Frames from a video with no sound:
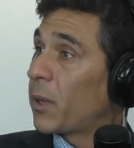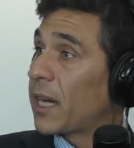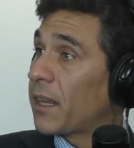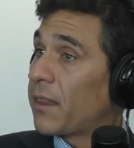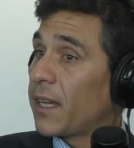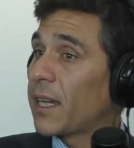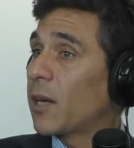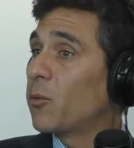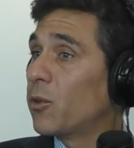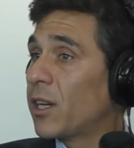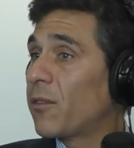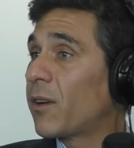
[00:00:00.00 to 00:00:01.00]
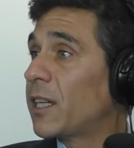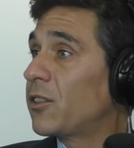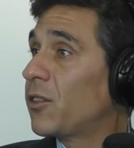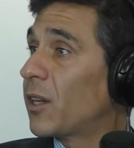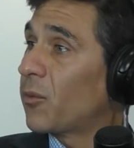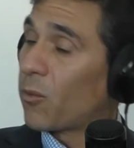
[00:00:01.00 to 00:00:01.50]
But I think I would
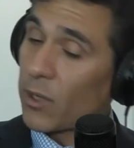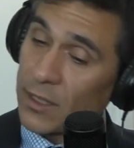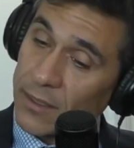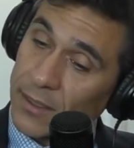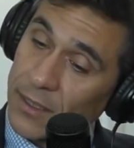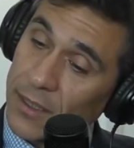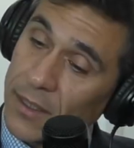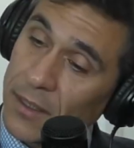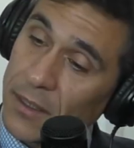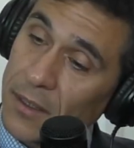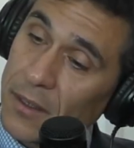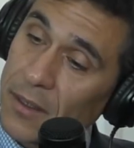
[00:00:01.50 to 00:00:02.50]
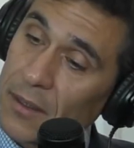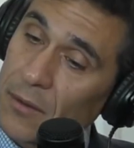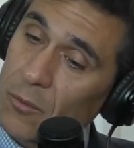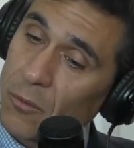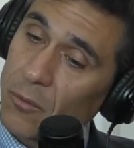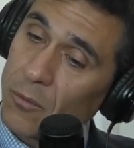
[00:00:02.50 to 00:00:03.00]
advise you that once
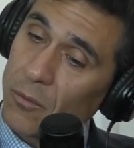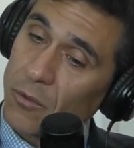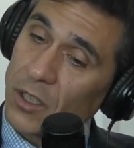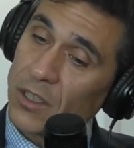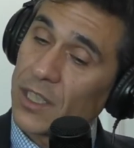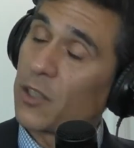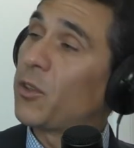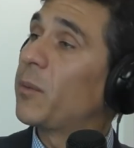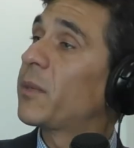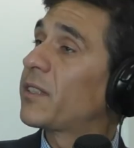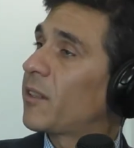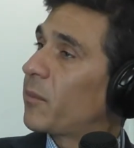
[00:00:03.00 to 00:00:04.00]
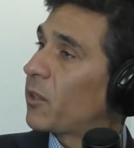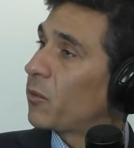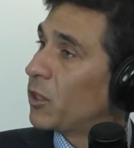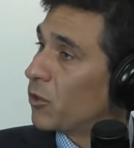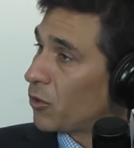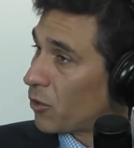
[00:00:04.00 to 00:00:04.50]
these agreements have been
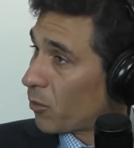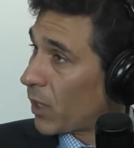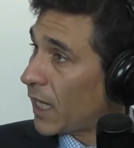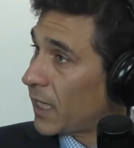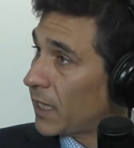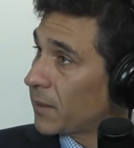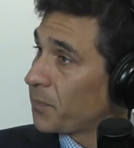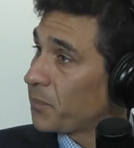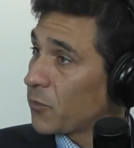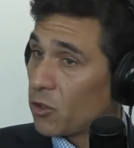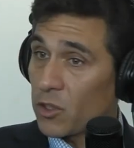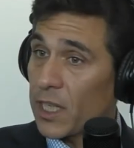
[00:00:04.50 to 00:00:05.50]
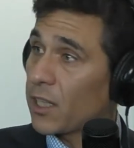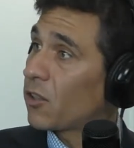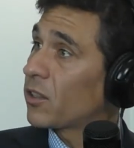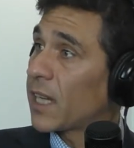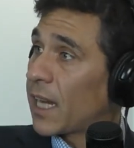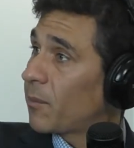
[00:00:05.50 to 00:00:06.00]
reduced to writing, you take
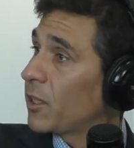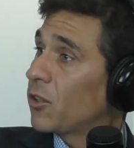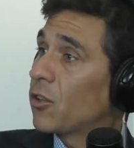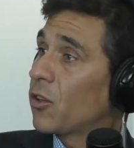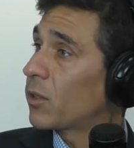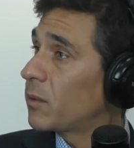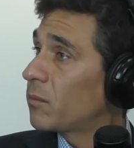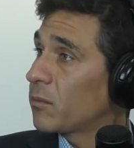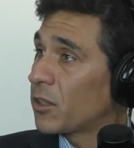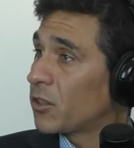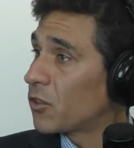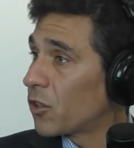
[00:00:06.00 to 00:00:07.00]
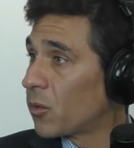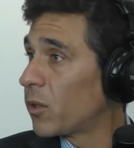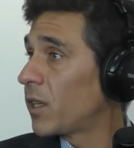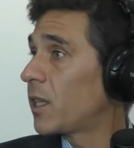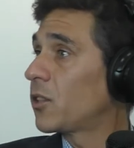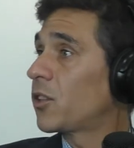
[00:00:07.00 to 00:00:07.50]
your time and you and consult
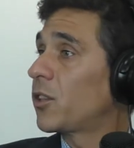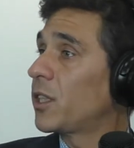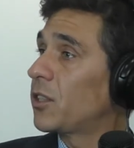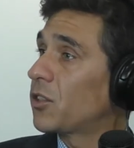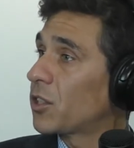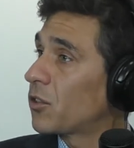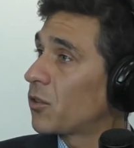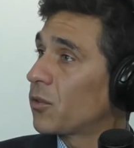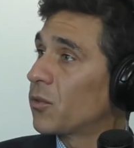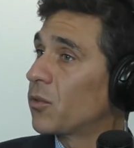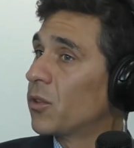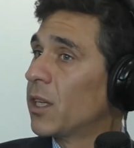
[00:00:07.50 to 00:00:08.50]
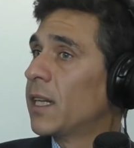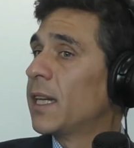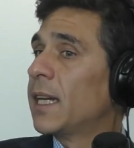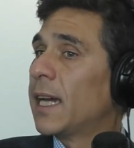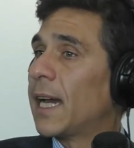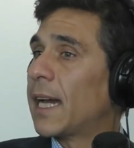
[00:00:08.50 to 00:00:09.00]
with an attorney just to
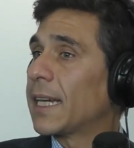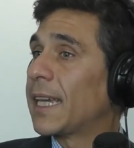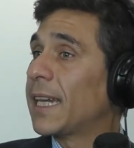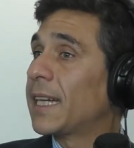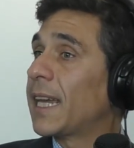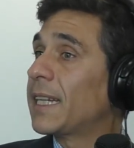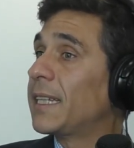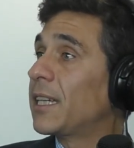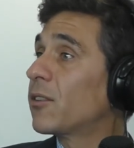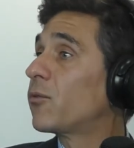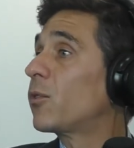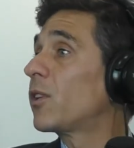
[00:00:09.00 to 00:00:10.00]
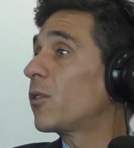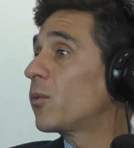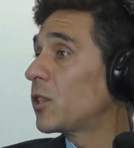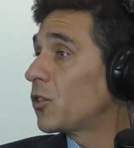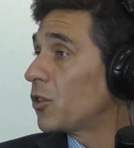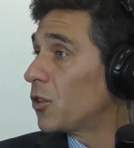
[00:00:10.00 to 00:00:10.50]
uh, get an idea of whether
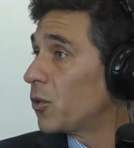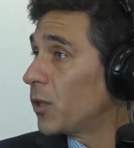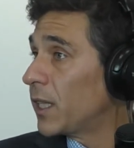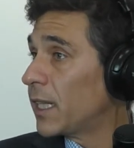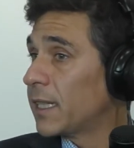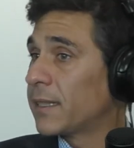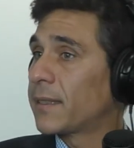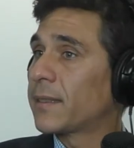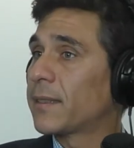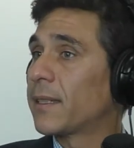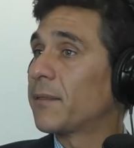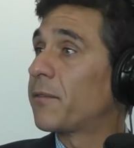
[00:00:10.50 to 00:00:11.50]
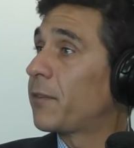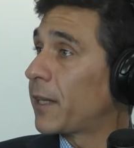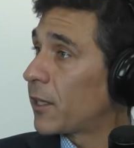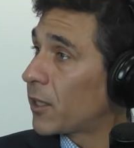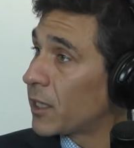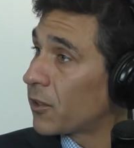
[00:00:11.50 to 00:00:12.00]
what you're doing is
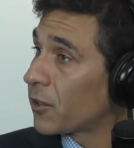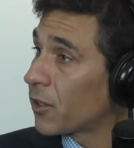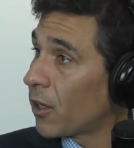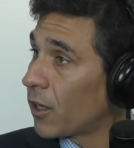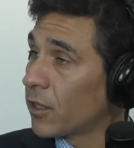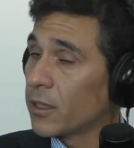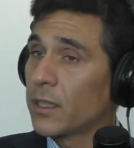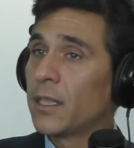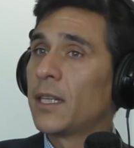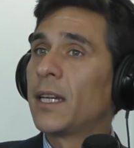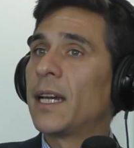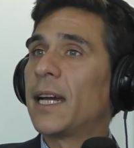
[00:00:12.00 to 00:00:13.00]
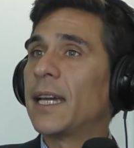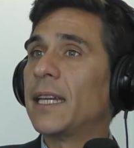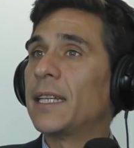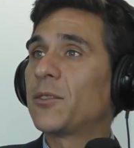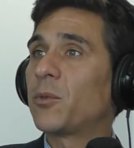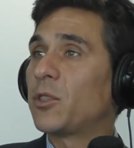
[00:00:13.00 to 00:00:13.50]
fair under the law. Mm-hmm.
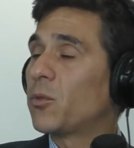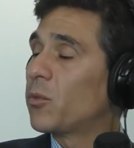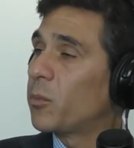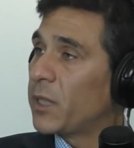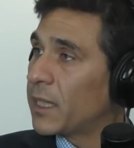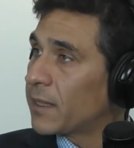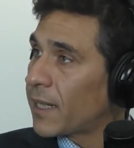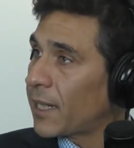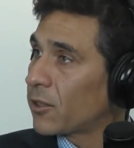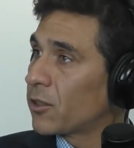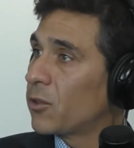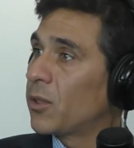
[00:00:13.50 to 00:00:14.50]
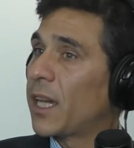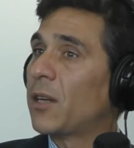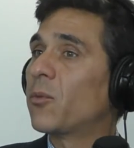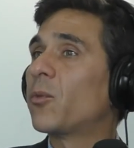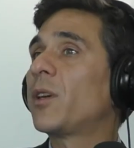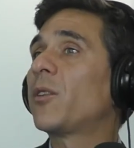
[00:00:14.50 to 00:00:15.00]
It is what you would be entitled to,
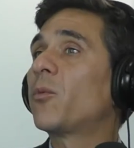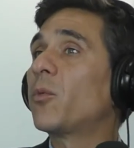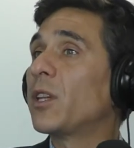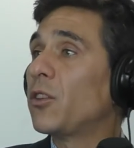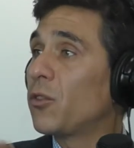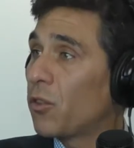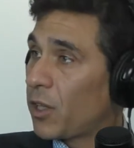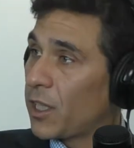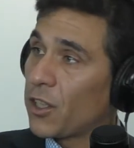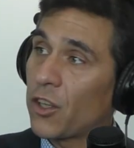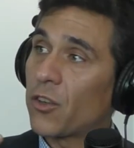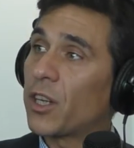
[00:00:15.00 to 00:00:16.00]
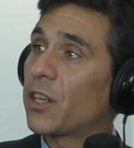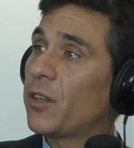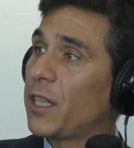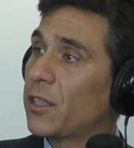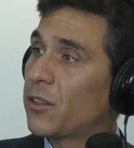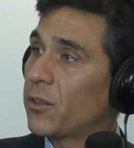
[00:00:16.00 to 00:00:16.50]
and whether what you think you're
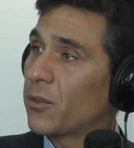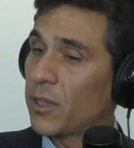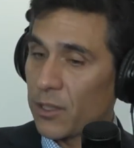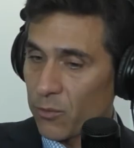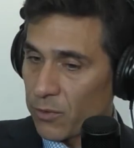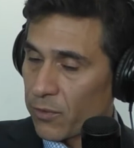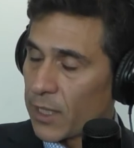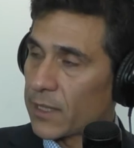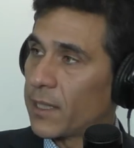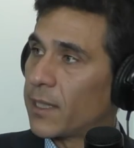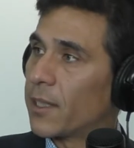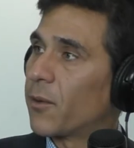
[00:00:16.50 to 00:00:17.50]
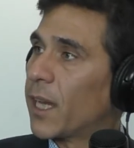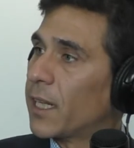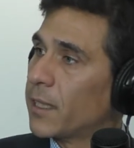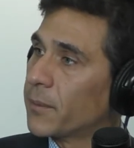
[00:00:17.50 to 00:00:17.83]
agreeing to is reflected in the writing.